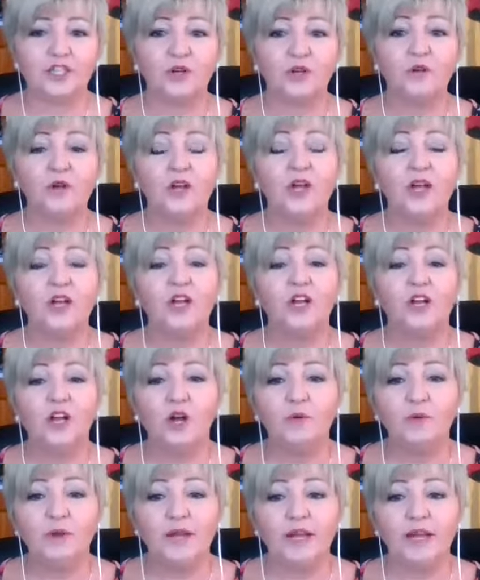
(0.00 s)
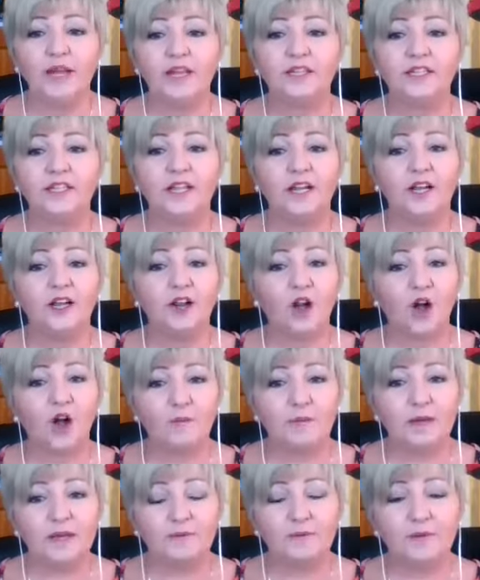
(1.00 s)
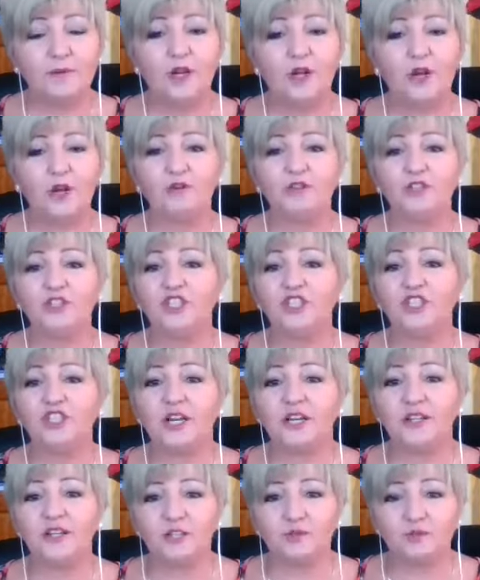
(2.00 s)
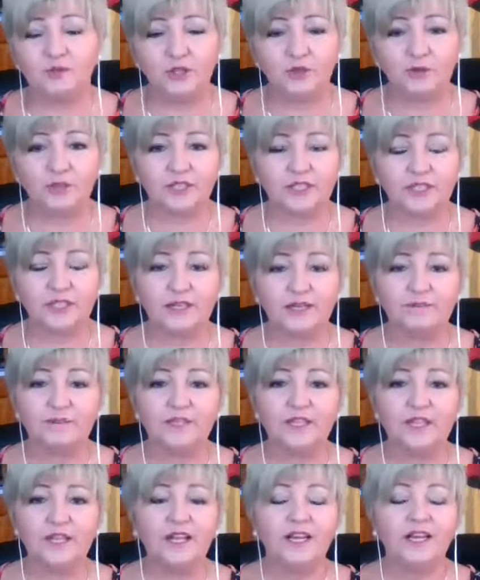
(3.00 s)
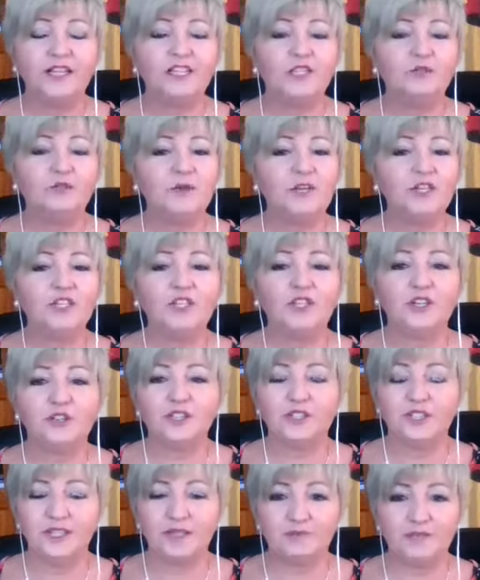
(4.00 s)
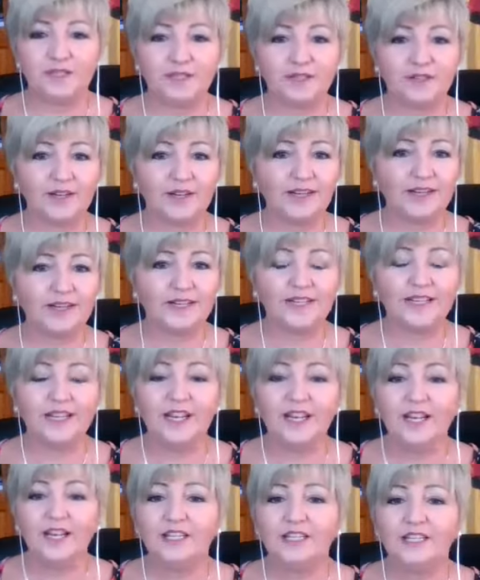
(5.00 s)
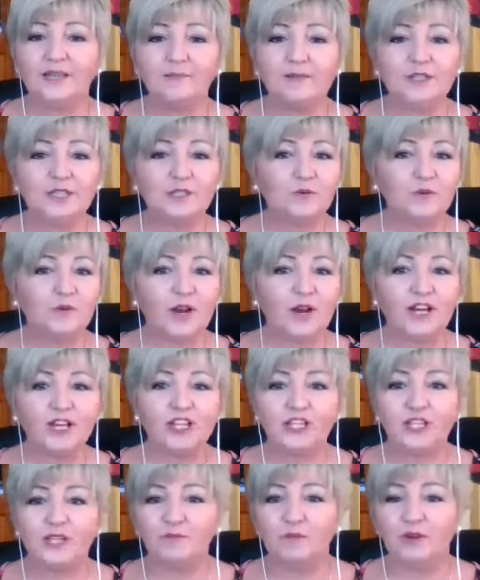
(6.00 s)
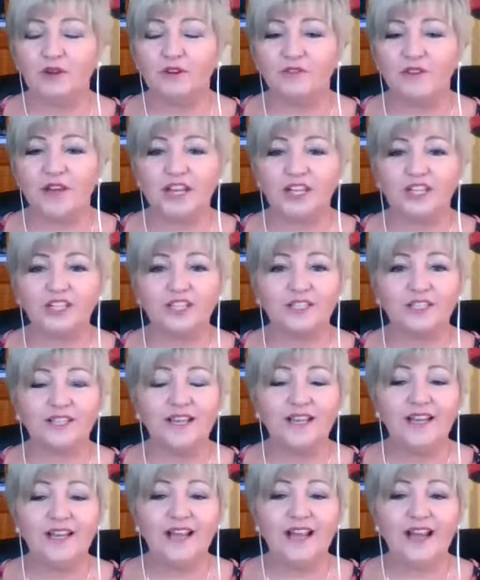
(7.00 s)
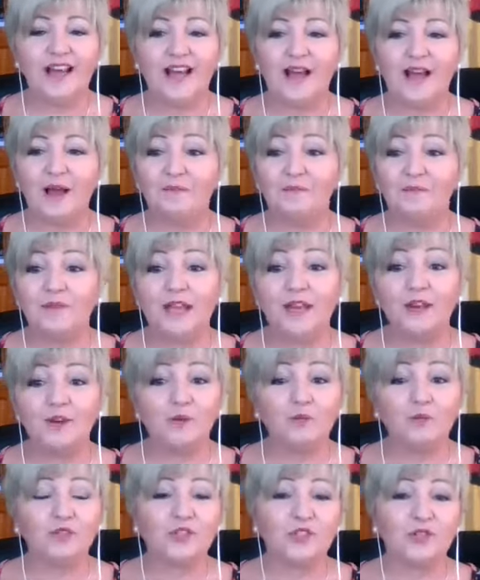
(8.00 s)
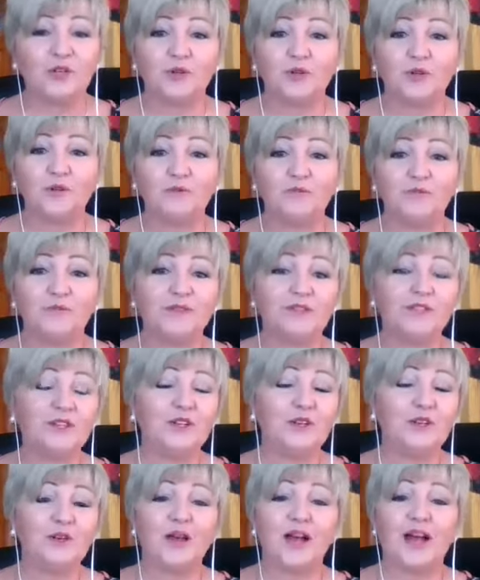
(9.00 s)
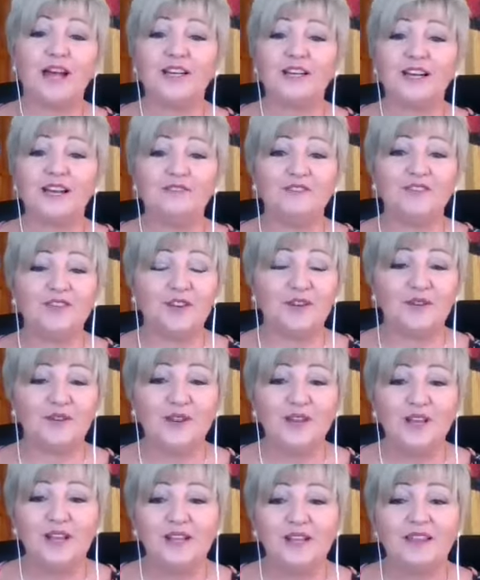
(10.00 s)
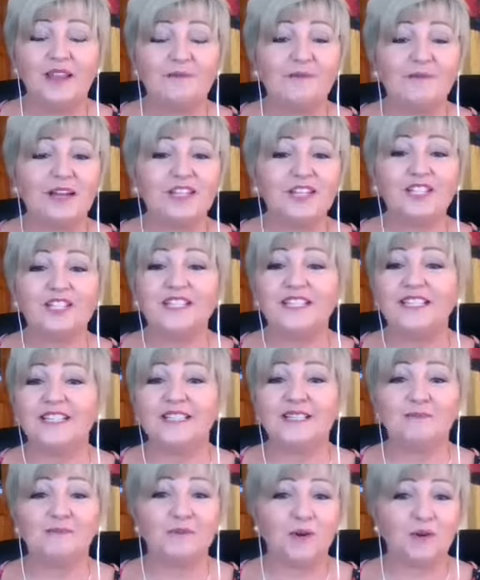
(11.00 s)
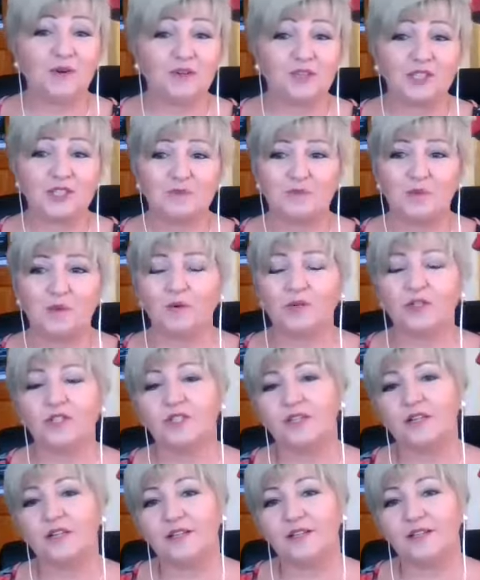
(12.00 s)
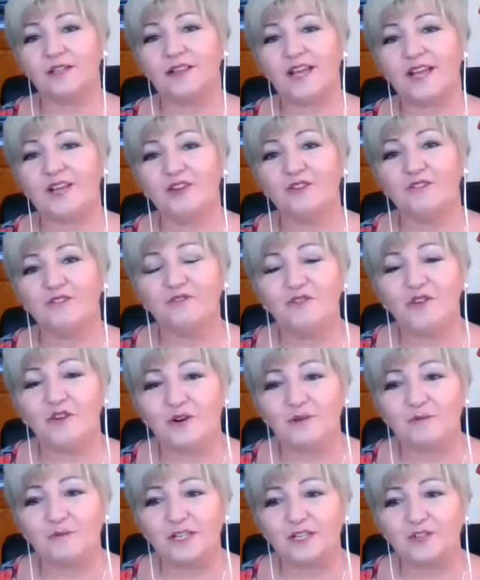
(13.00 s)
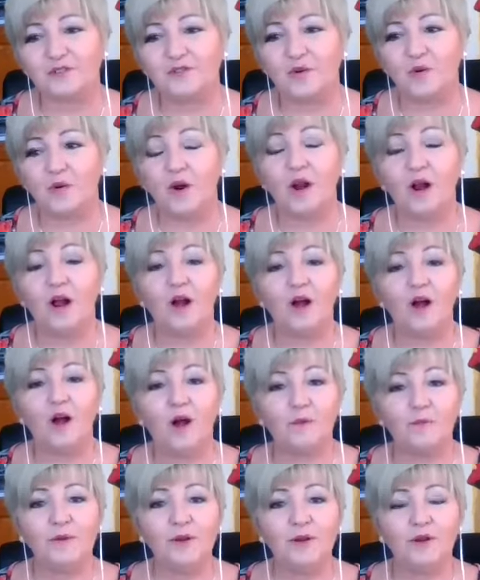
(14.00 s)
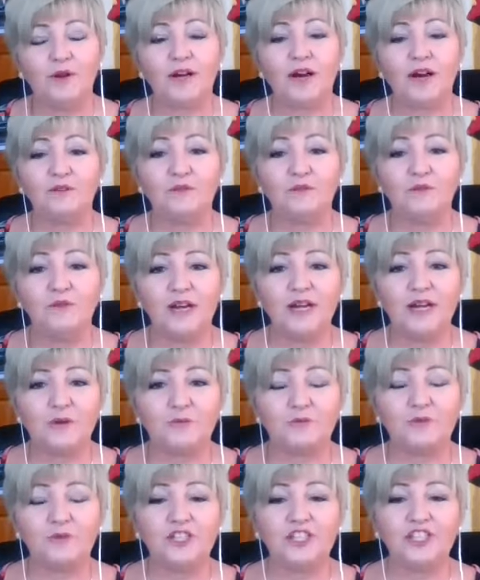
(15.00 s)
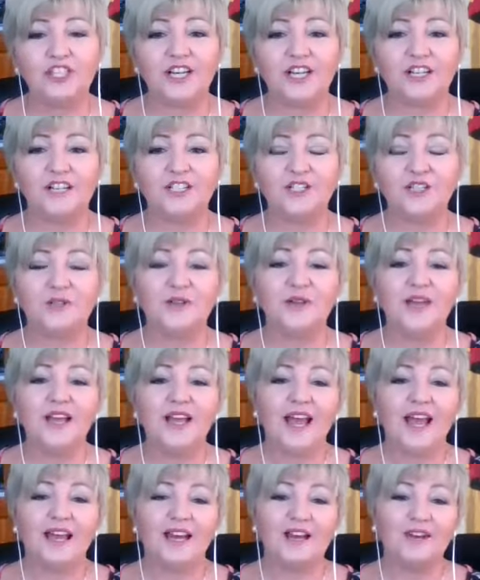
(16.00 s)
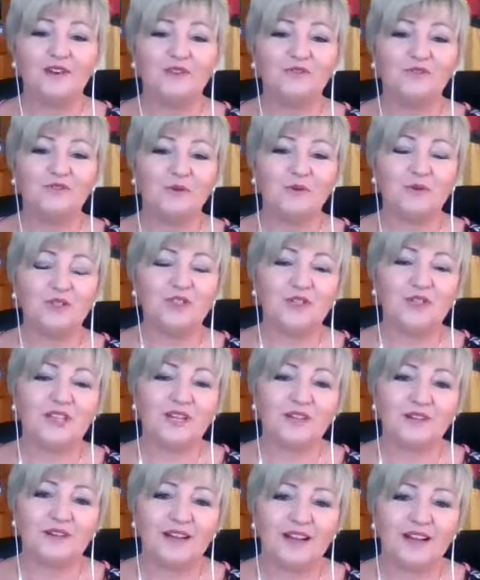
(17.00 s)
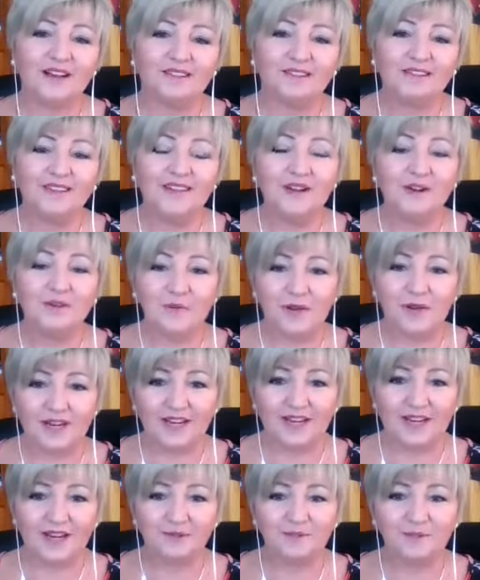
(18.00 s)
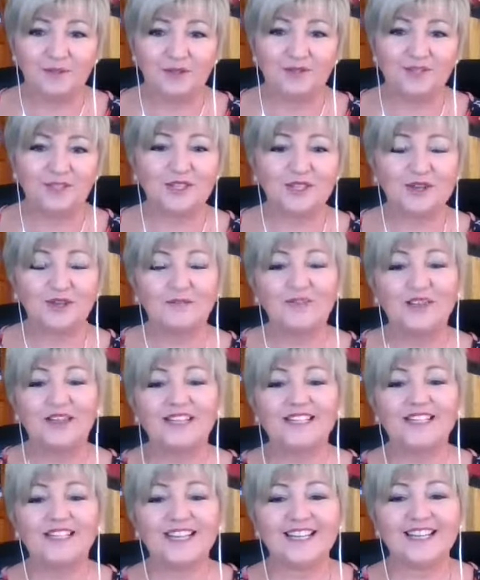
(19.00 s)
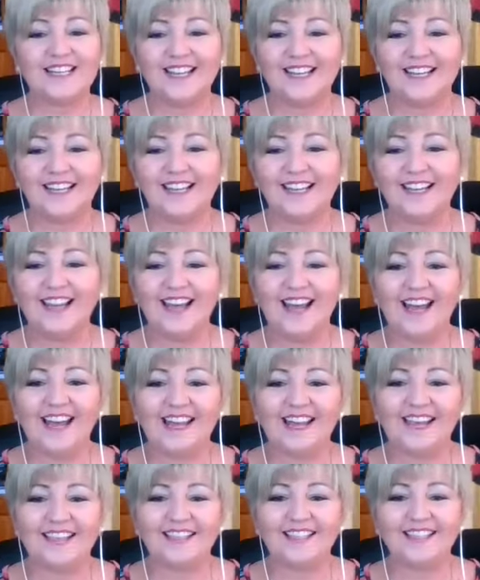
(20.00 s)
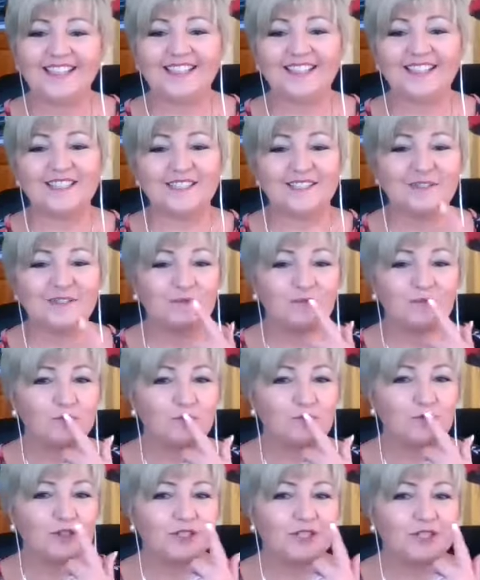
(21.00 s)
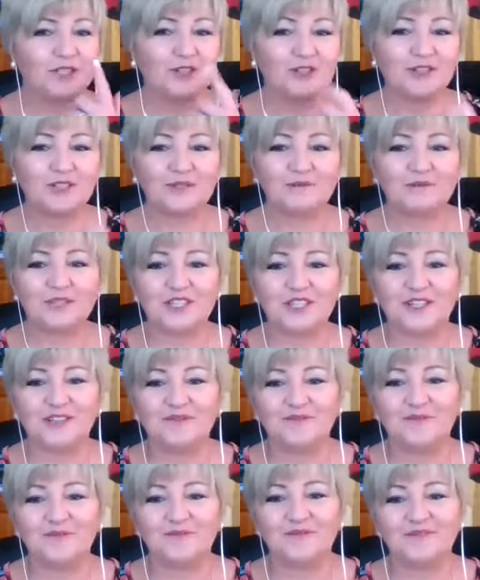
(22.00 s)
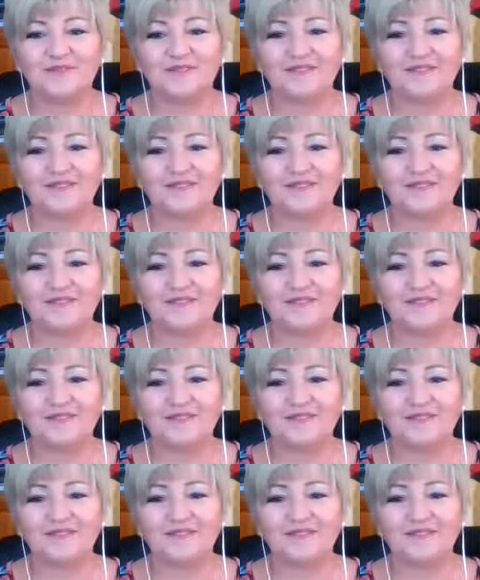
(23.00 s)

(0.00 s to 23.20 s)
So go ahead, comment below, share this with your teams, especially those teams that are going to need some inspiration, motivation, and also, you know, I never know, they might just need some moral support. So thank you very much for hopping on. I really appreciate you, and I look forward to hearing how we can help you. So take care, and this is Dr. Michelle.